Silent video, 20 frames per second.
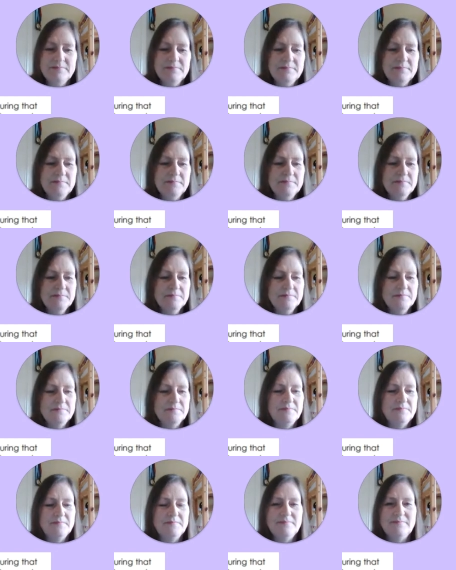
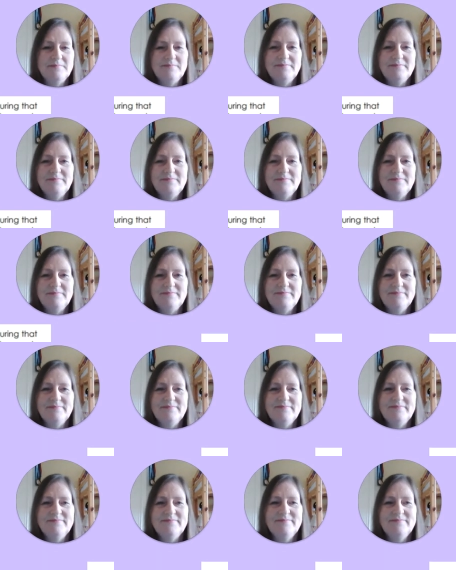(no one is talking)